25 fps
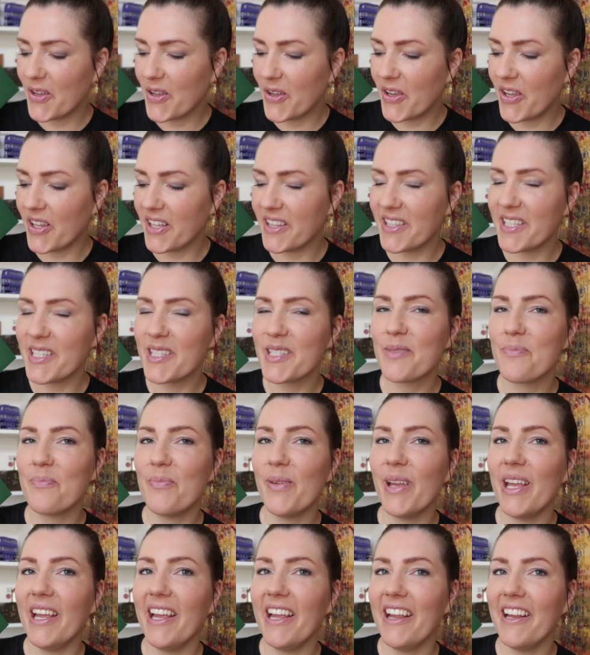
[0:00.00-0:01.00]
Could this
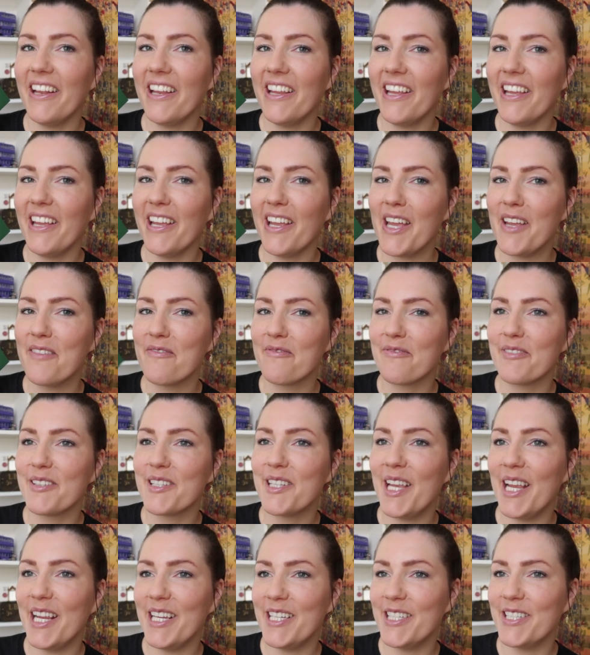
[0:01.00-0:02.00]
be the
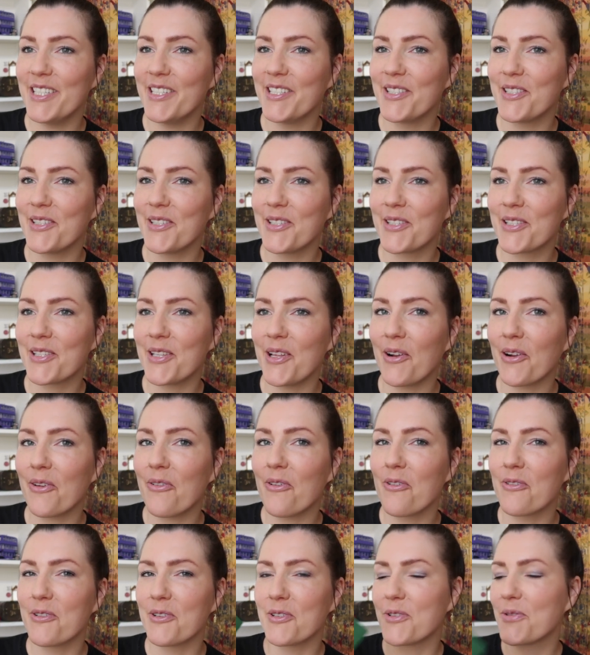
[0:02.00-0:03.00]
invitation to
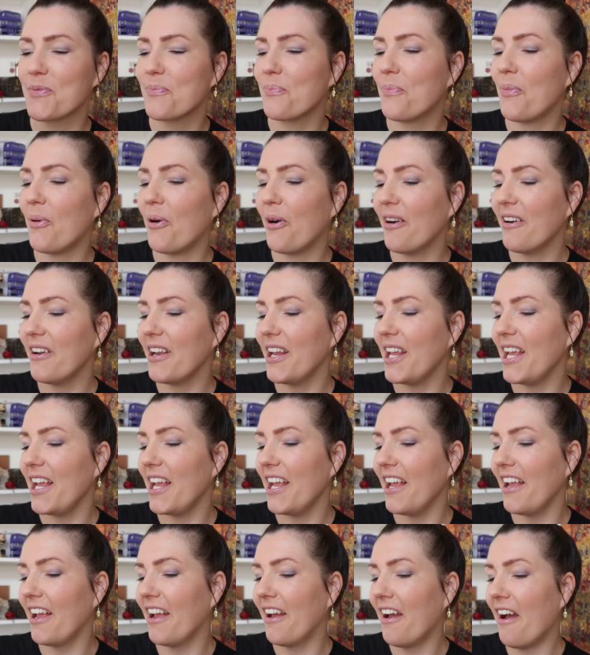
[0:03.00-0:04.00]
Slughorn's
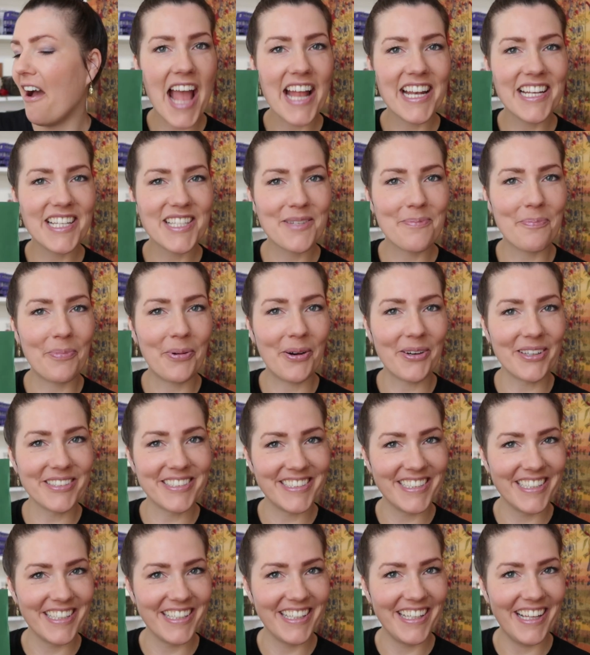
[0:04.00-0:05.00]
party? And it's
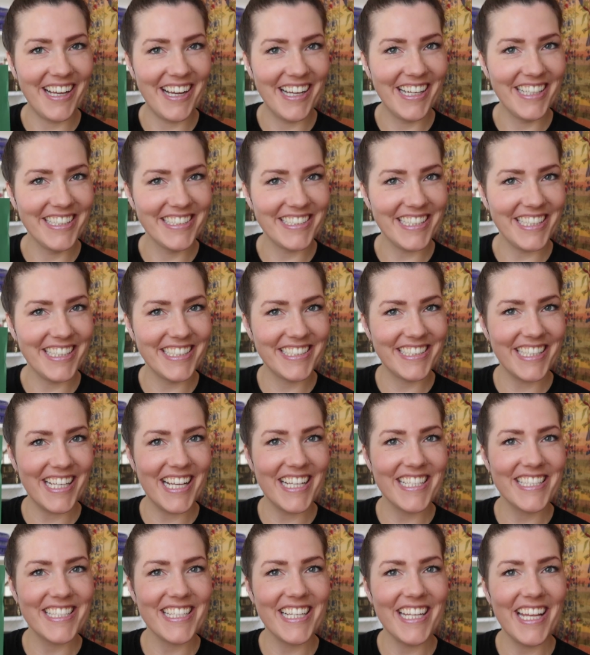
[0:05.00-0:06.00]
personalized. It
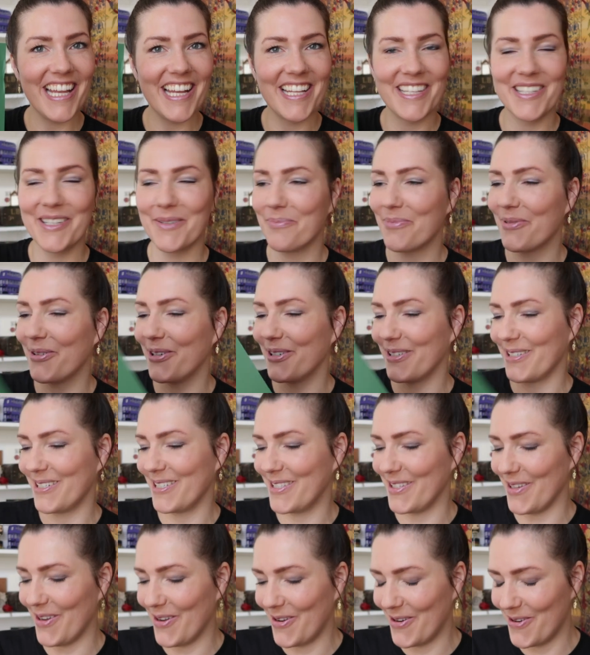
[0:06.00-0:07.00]
says Leanda
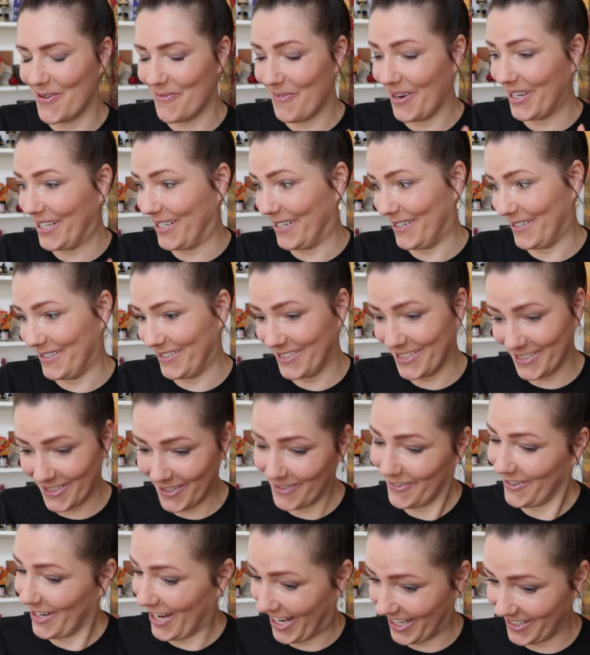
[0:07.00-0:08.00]
Brooks. Oh my gosh.
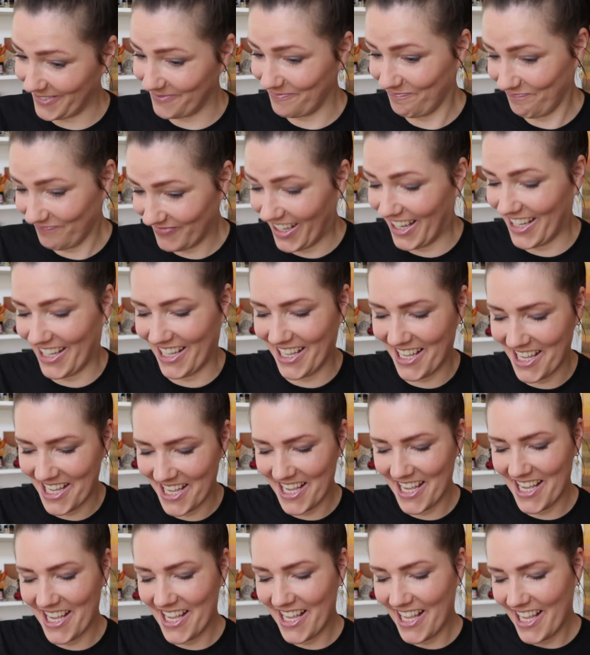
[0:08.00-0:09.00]
Okay.
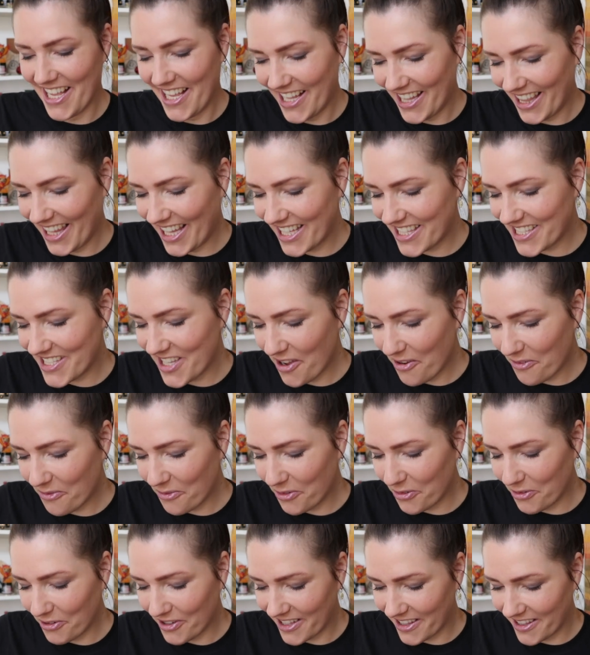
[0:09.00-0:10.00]
Let's not
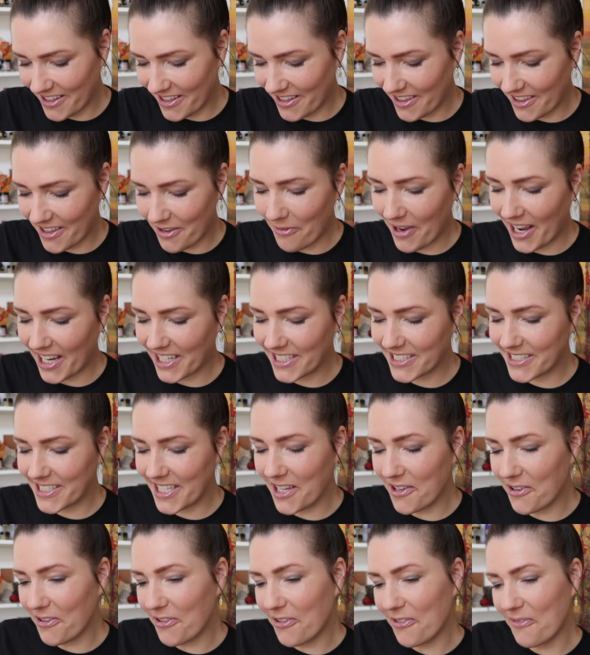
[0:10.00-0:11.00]
ruin the wax
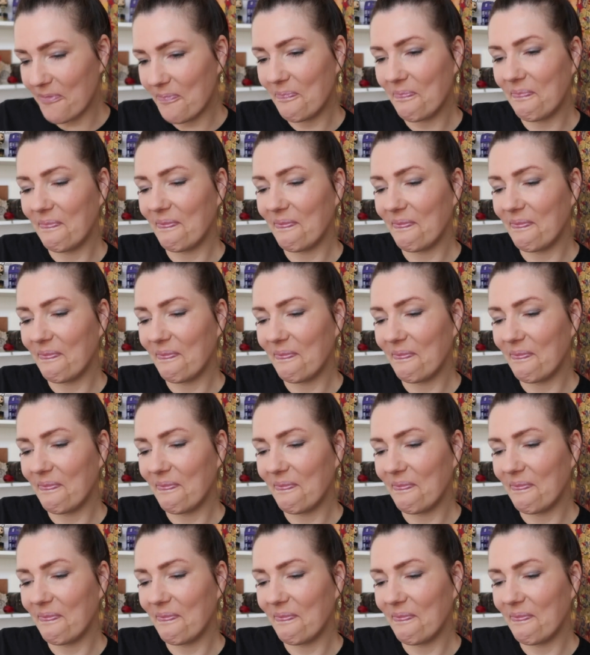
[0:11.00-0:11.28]
seal.